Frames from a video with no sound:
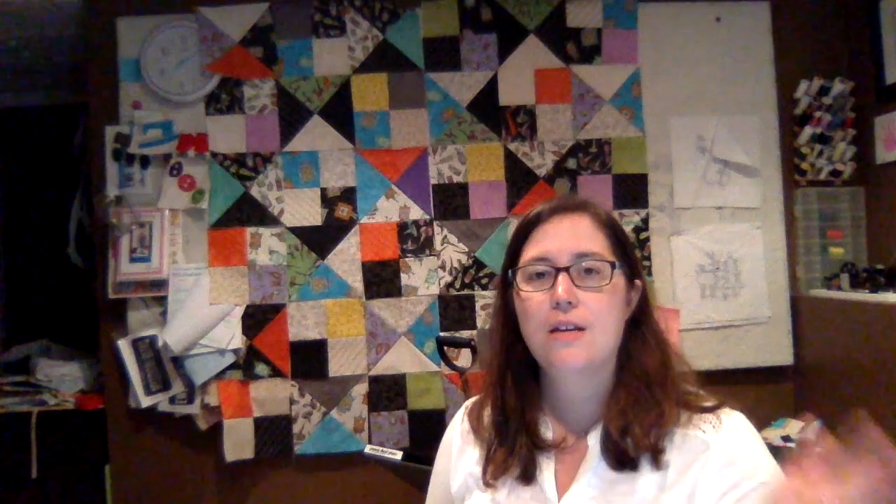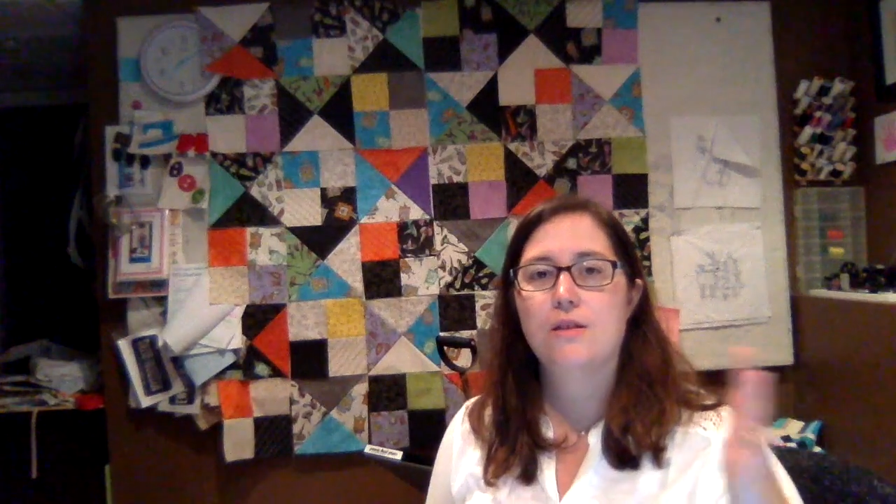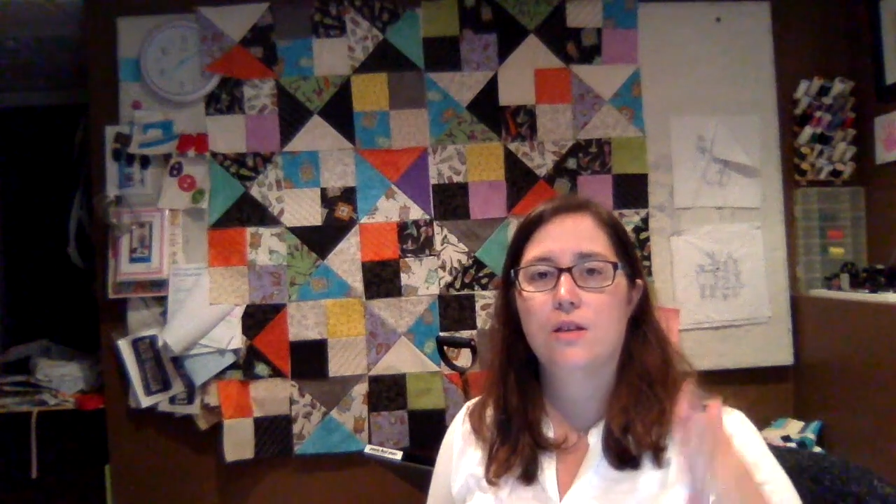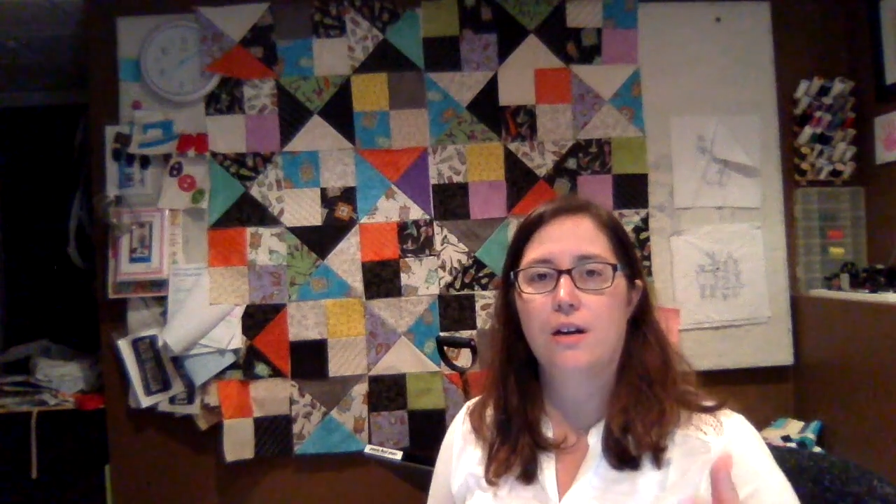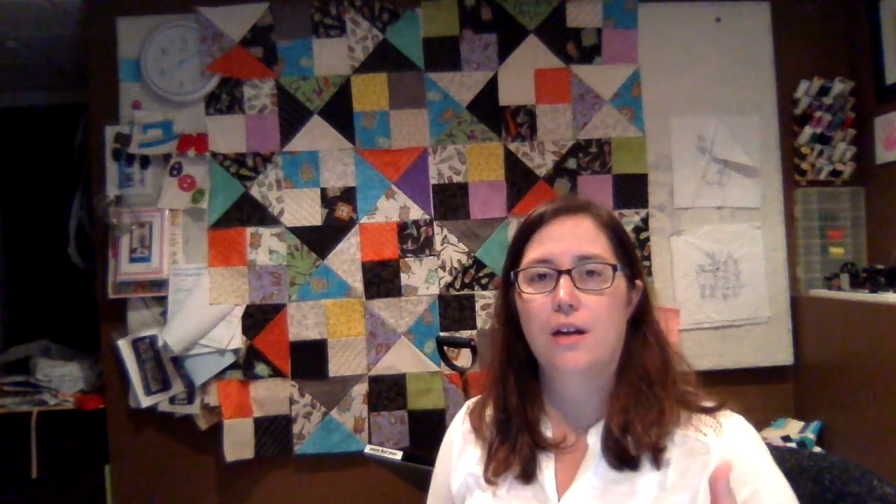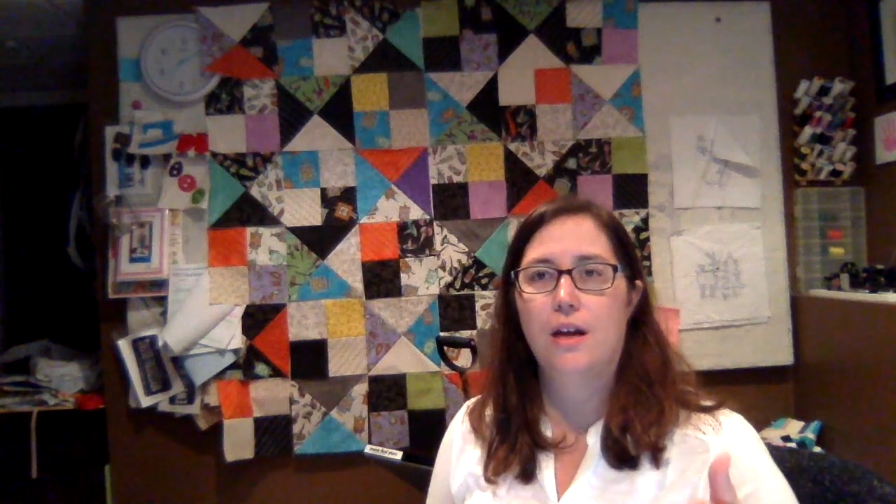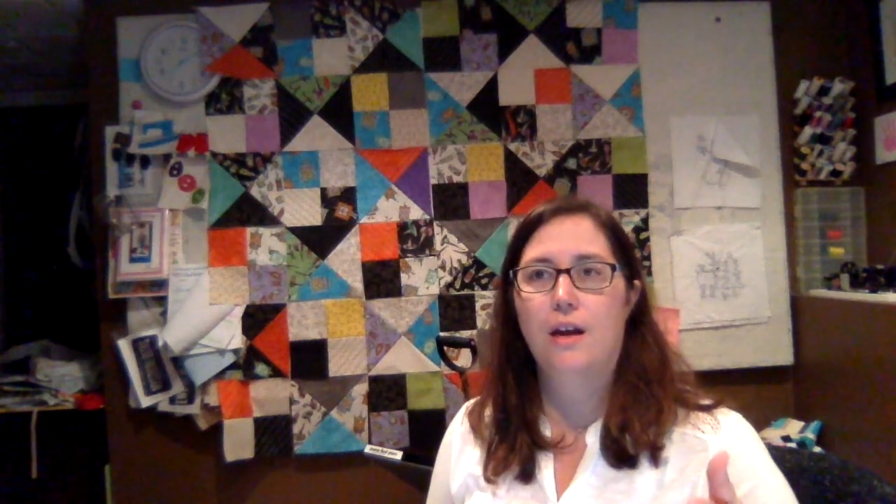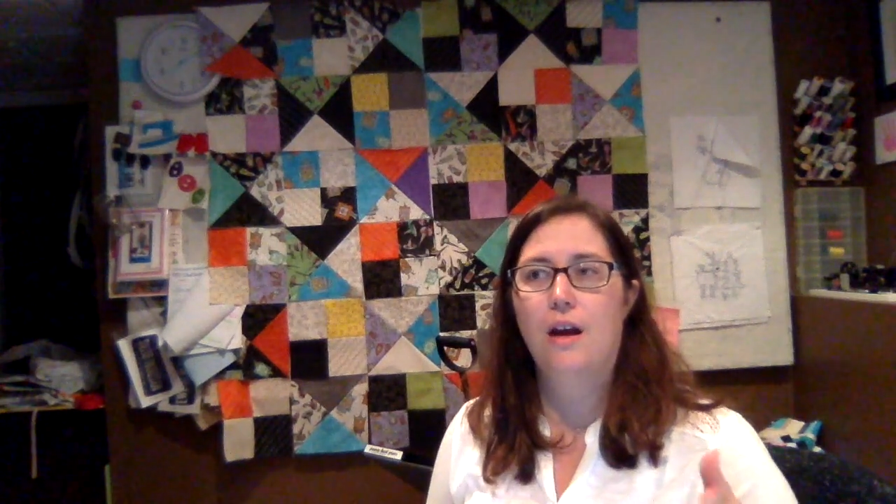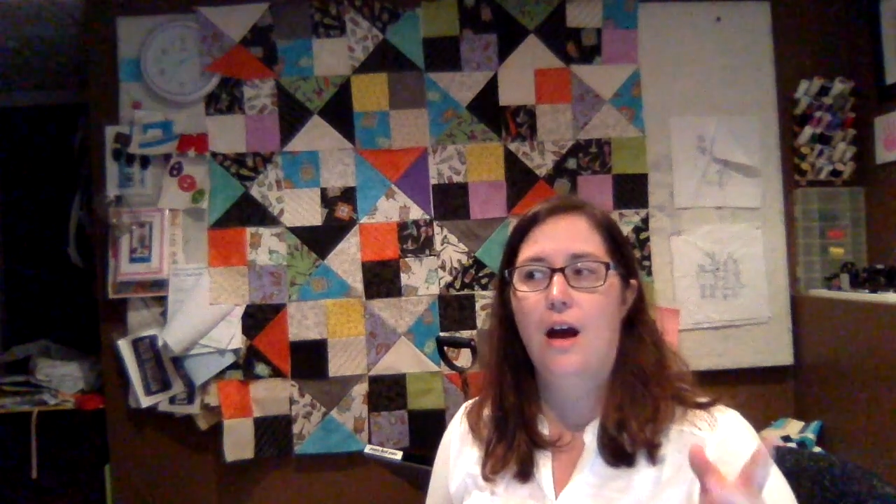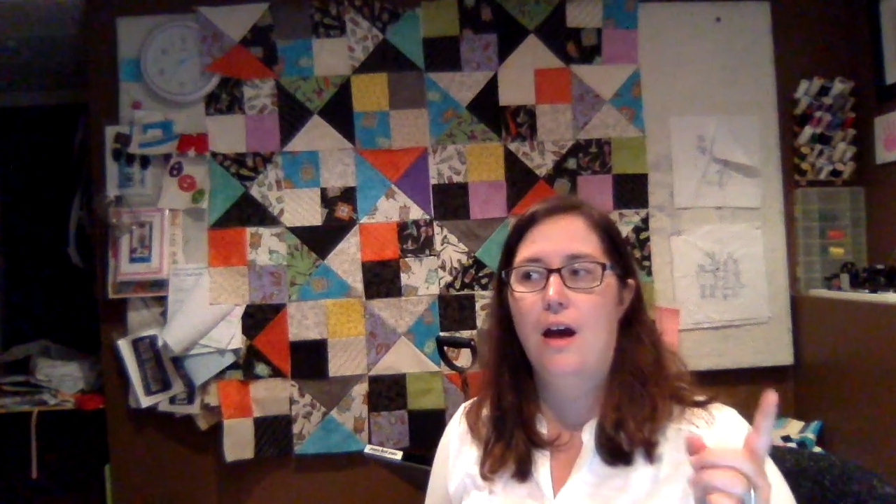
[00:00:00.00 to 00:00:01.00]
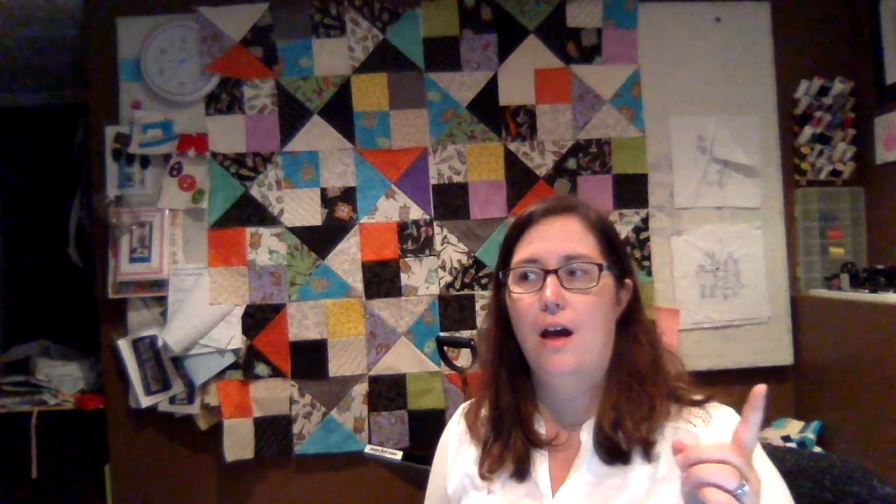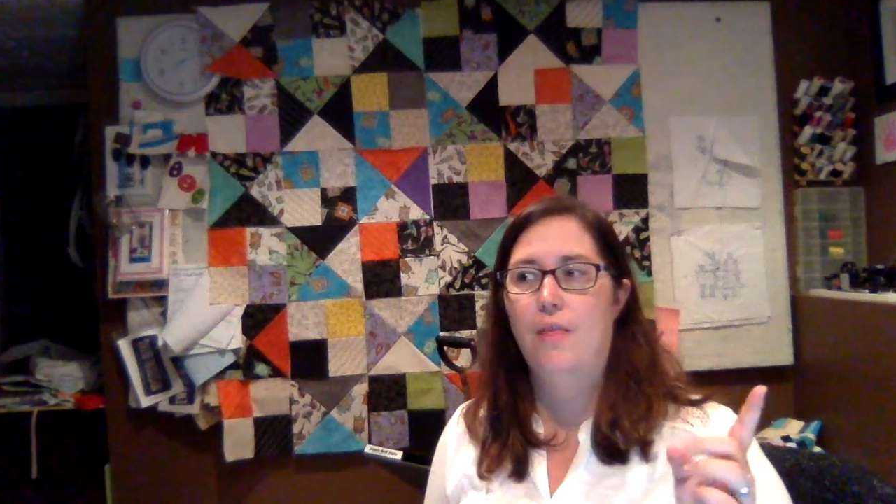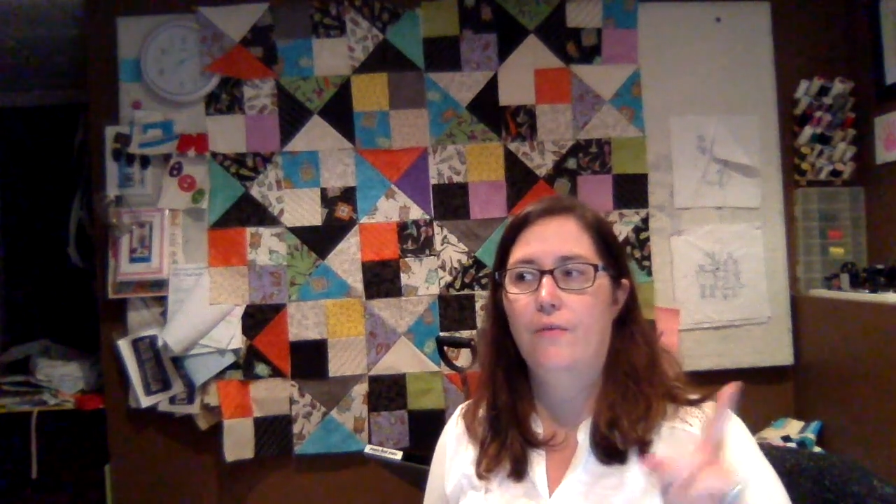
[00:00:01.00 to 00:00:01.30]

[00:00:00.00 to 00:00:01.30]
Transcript: starting on